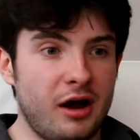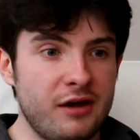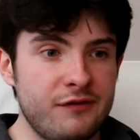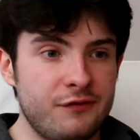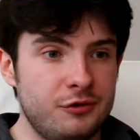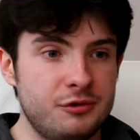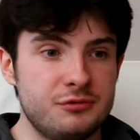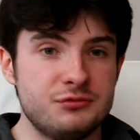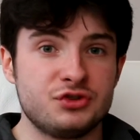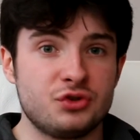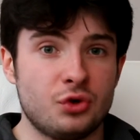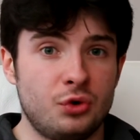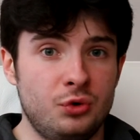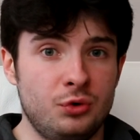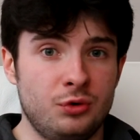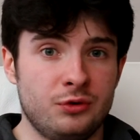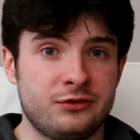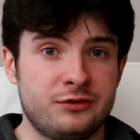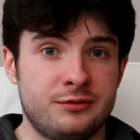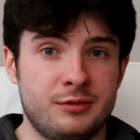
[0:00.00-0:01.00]
I thought it was
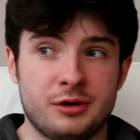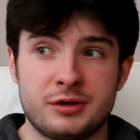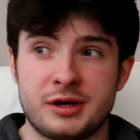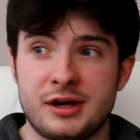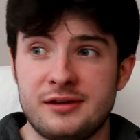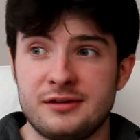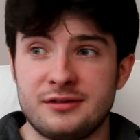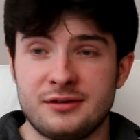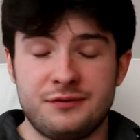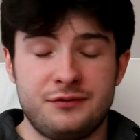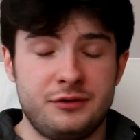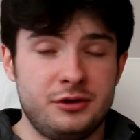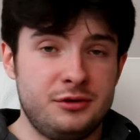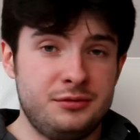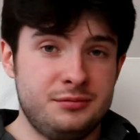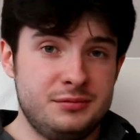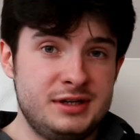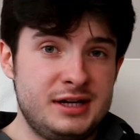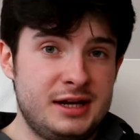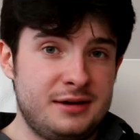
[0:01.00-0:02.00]
awesome. Okay, there's a
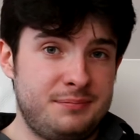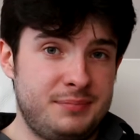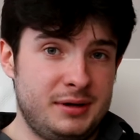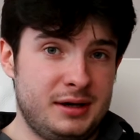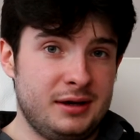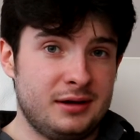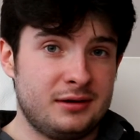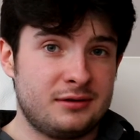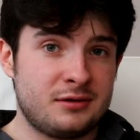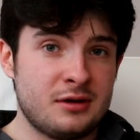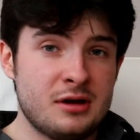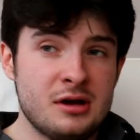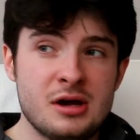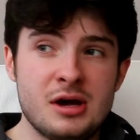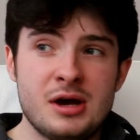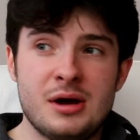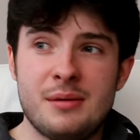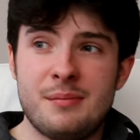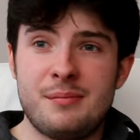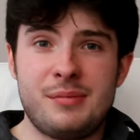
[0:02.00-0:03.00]
few nitpicks,
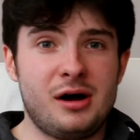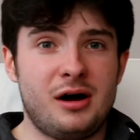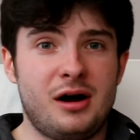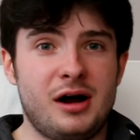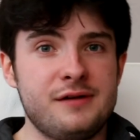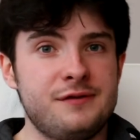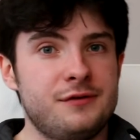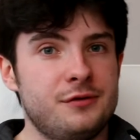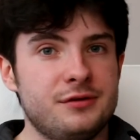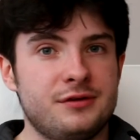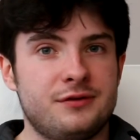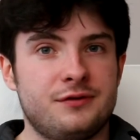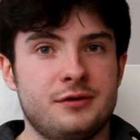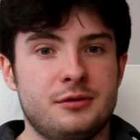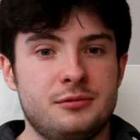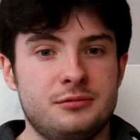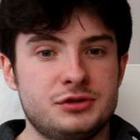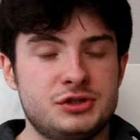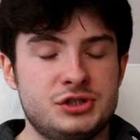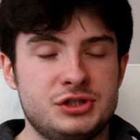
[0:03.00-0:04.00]
but I thought this
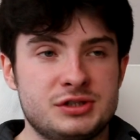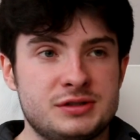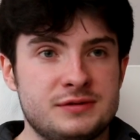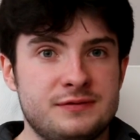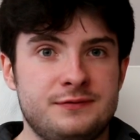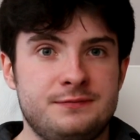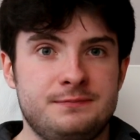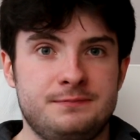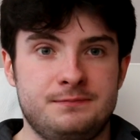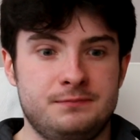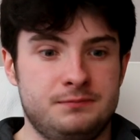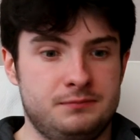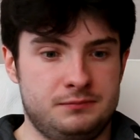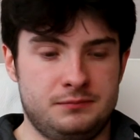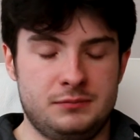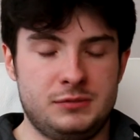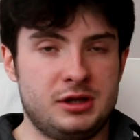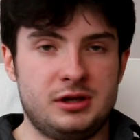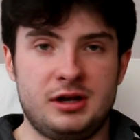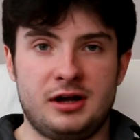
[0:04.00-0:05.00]
film was just,
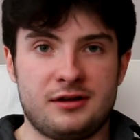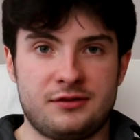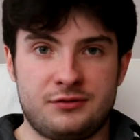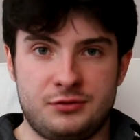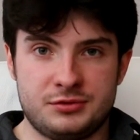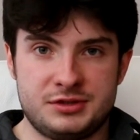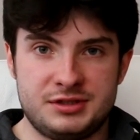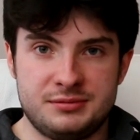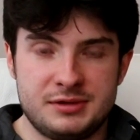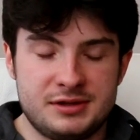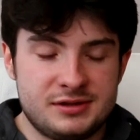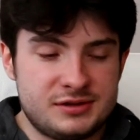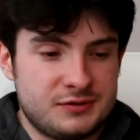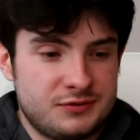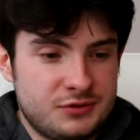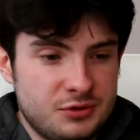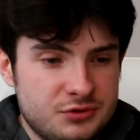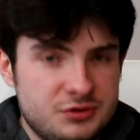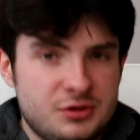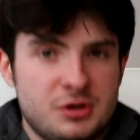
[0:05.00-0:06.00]
the last 40 minutes,
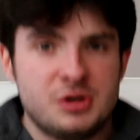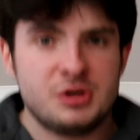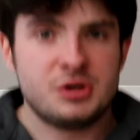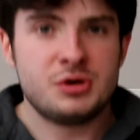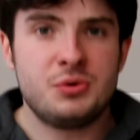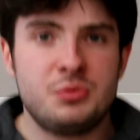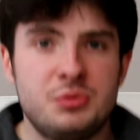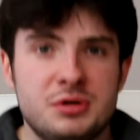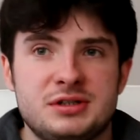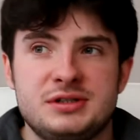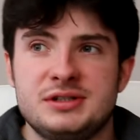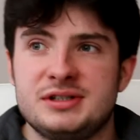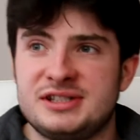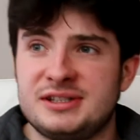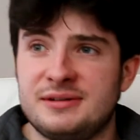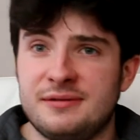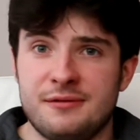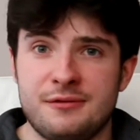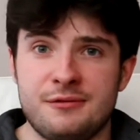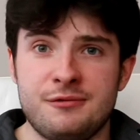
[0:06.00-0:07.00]
of course, was
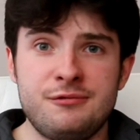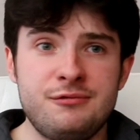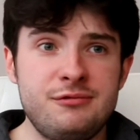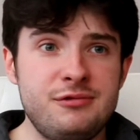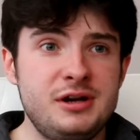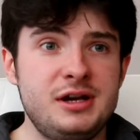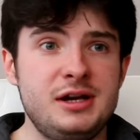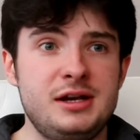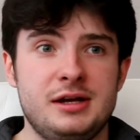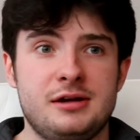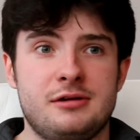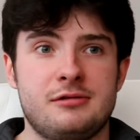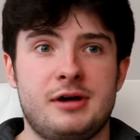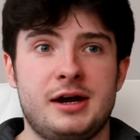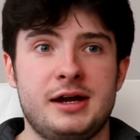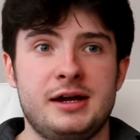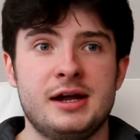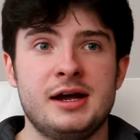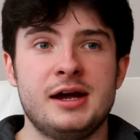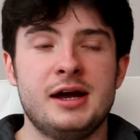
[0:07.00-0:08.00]
just really
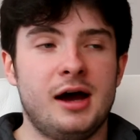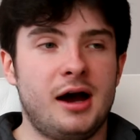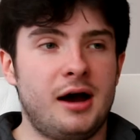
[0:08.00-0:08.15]
great.